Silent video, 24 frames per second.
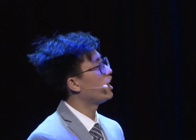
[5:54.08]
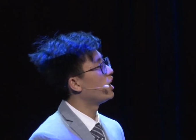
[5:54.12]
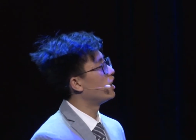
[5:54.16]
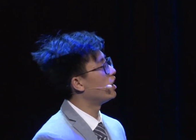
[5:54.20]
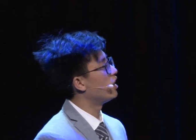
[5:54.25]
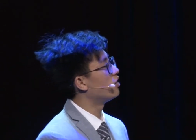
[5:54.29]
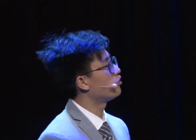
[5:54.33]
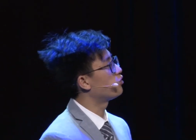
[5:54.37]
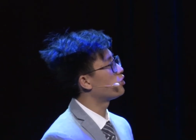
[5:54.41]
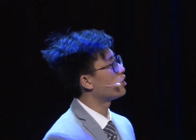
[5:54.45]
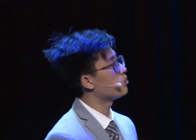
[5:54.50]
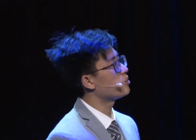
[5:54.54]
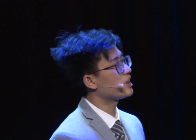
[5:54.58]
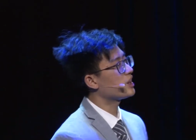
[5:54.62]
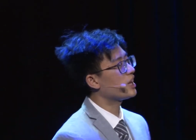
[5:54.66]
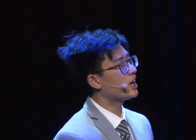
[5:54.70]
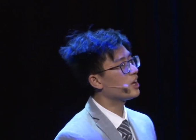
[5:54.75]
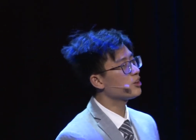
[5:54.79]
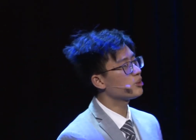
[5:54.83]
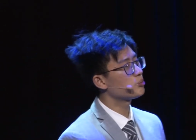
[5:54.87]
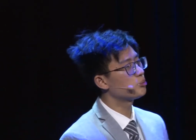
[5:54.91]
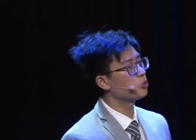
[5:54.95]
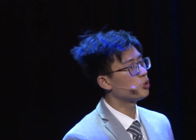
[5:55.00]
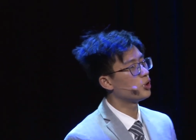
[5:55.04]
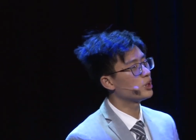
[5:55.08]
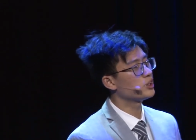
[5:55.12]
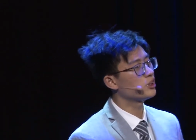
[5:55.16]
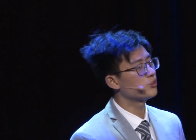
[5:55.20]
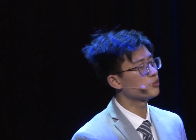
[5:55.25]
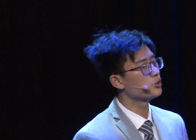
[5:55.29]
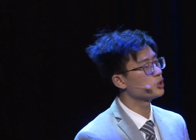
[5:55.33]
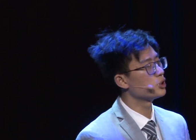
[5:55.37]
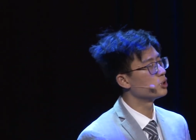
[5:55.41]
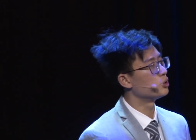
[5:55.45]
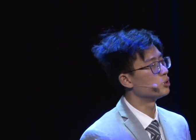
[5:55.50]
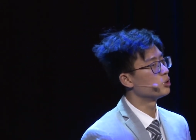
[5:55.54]
And from another point of
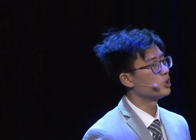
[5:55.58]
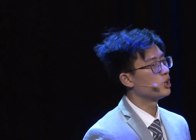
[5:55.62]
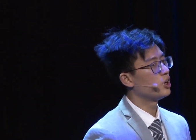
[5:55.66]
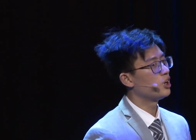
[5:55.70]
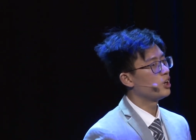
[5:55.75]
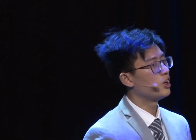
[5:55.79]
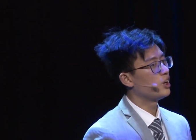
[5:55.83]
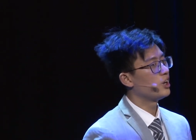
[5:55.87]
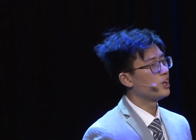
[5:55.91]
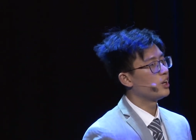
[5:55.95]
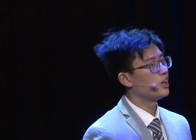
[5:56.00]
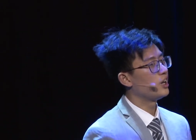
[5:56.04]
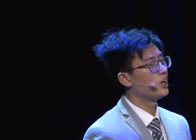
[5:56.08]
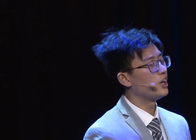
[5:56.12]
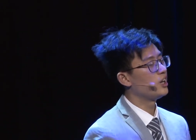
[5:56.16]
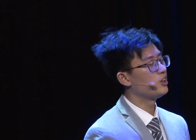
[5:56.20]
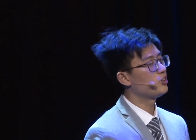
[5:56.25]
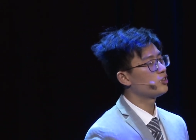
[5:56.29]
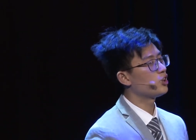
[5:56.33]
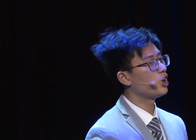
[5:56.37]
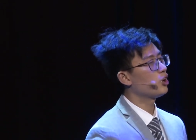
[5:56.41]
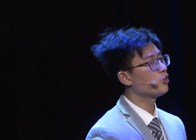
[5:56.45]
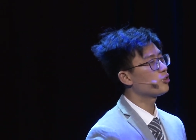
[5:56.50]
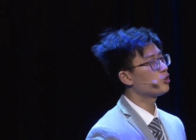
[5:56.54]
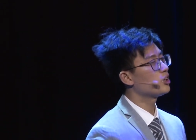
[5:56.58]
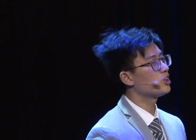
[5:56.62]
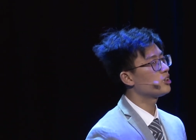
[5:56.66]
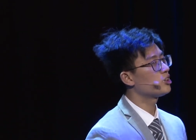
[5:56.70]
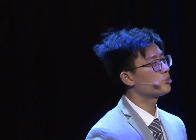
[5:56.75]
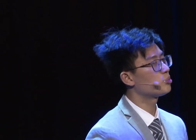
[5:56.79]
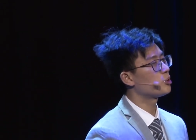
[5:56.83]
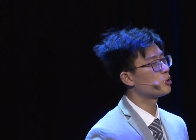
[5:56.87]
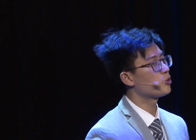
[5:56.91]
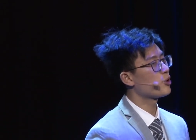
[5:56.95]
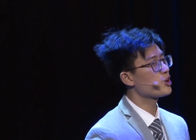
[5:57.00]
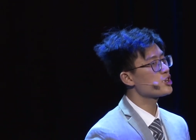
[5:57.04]
view, it's also
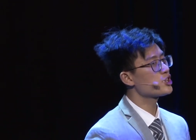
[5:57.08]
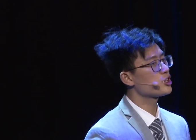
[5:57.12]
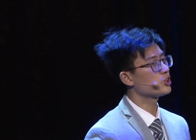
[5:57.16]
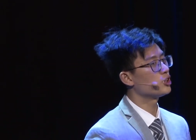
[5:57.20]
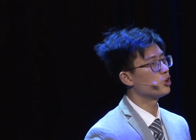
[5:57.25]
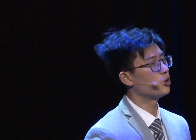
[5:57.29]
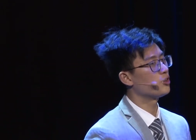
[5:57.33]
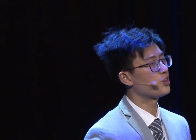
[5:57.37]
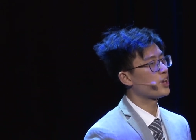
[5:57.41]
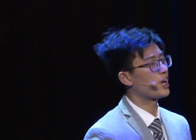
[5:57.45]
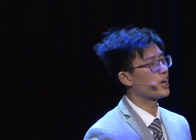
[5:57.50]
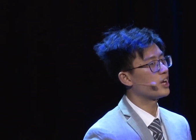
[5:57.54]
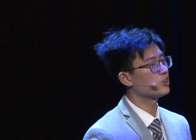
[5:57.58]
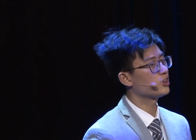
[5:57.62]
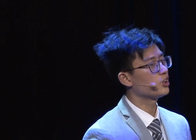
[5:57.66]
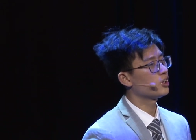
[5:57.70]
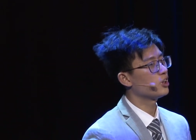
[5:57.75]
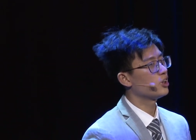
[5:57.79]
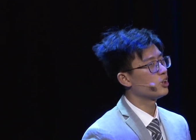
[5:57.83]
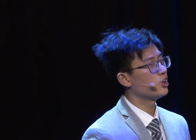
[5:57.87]
inspirational that